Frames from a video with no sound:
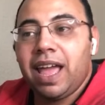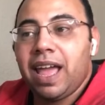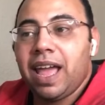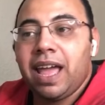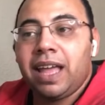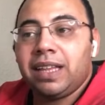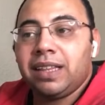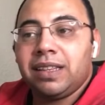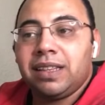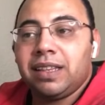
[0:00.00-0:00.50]

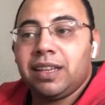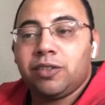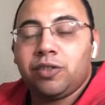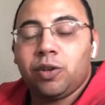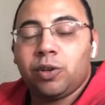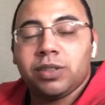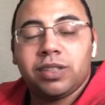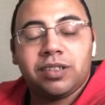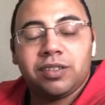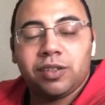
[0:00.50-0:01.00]
and the
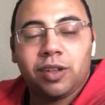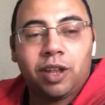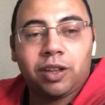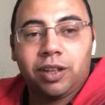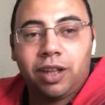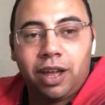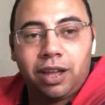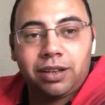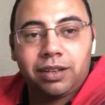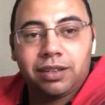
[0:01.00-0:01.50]
short is not
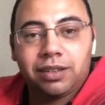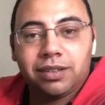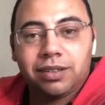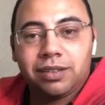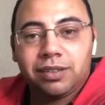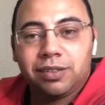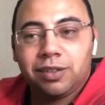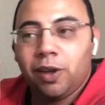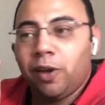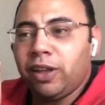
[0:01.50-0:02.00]
gone.
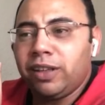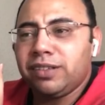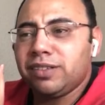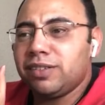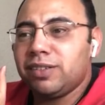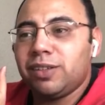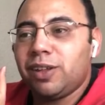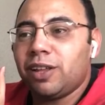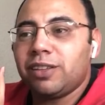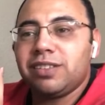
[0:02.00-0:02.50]
So
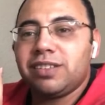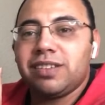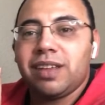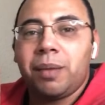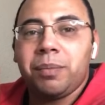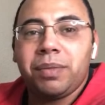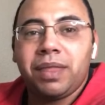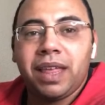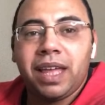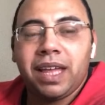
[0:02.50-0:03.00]
it's not
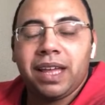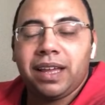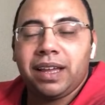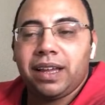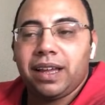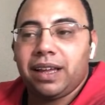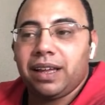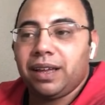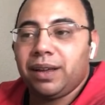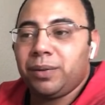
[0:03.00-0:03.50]
something
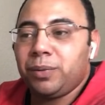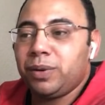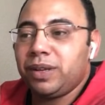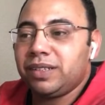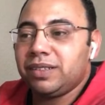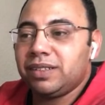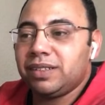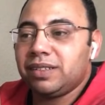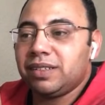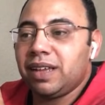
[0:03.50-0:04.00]

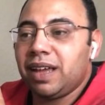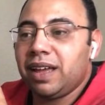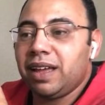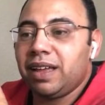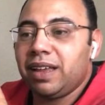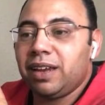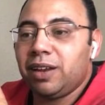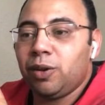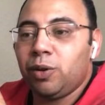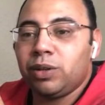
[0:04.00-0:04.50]
with
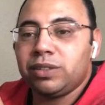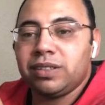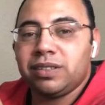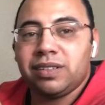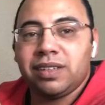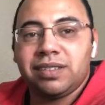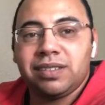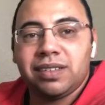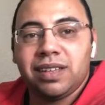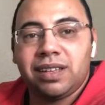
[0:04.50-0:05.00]
low
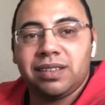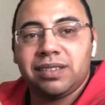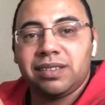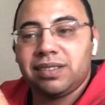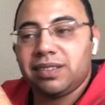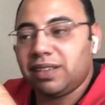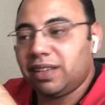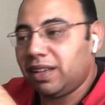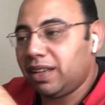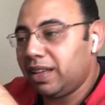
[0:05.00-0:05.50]

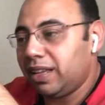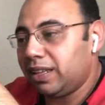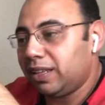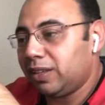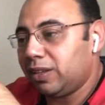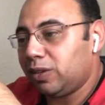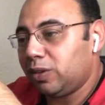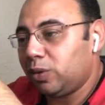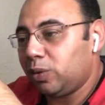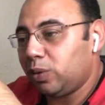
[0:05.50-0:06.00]
resistance
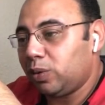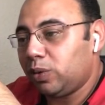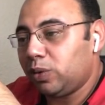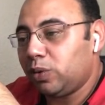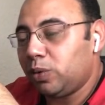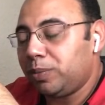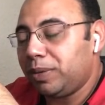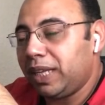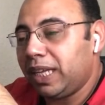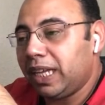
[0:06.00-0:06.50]

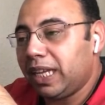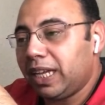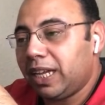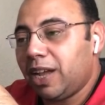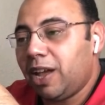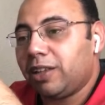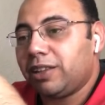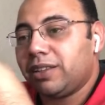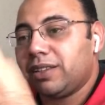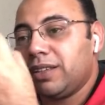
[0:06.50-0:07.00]
to be
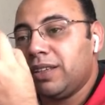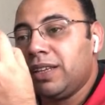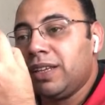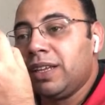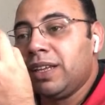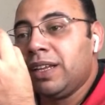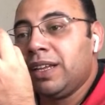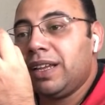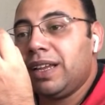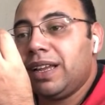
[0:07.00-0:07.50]
cut.
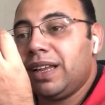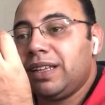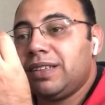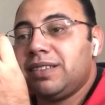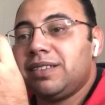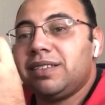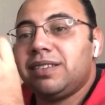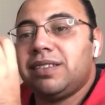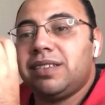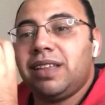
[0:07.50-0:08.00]

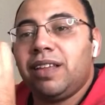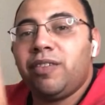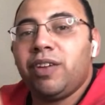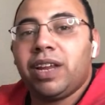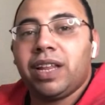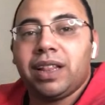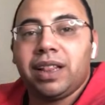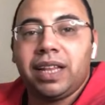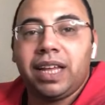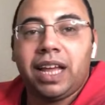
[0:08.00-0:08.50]
It's
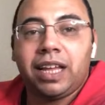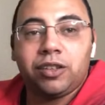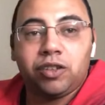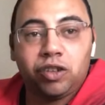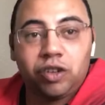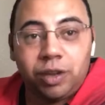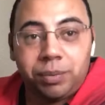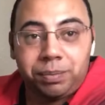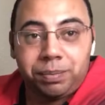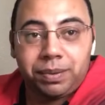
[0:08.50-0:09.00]
definitely a
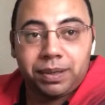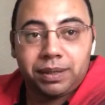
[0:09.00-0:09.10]
chip.